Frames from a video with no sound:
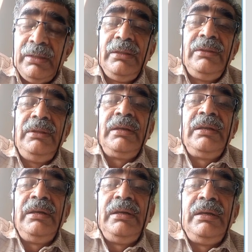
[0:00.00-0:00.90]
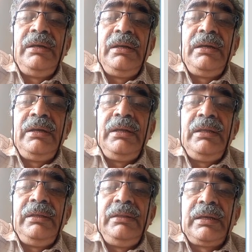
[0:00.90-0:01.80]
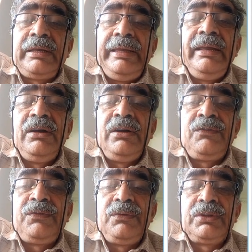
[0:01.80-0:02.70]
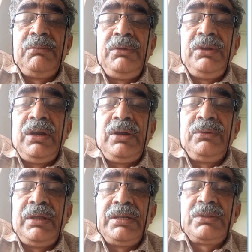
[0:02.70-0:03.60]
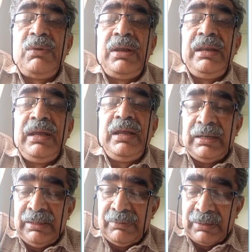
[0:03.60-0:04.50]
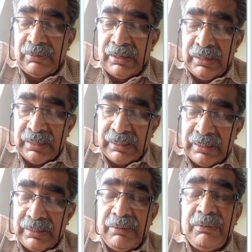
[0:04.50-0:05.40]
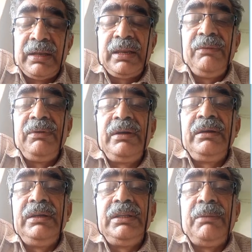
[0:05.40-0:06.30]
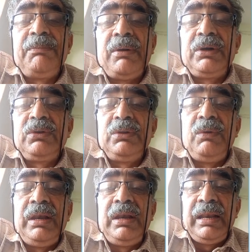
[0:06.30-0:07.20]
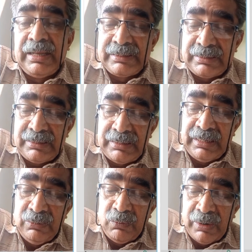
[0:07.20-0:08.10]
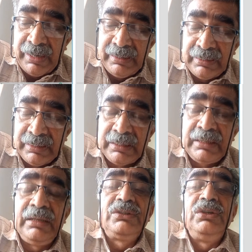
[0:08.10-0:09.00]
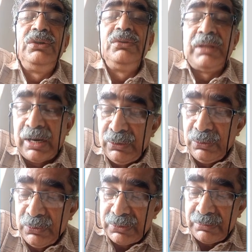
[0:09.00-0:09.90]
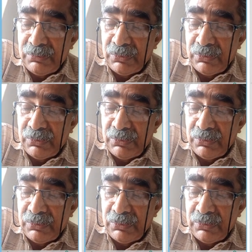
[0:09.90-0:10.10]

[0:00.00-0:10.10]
Then the king of Tamil Nadu, that is Vellala, they were Vellala king, they were given the power to the Vellalas and divided the kings into Nadus.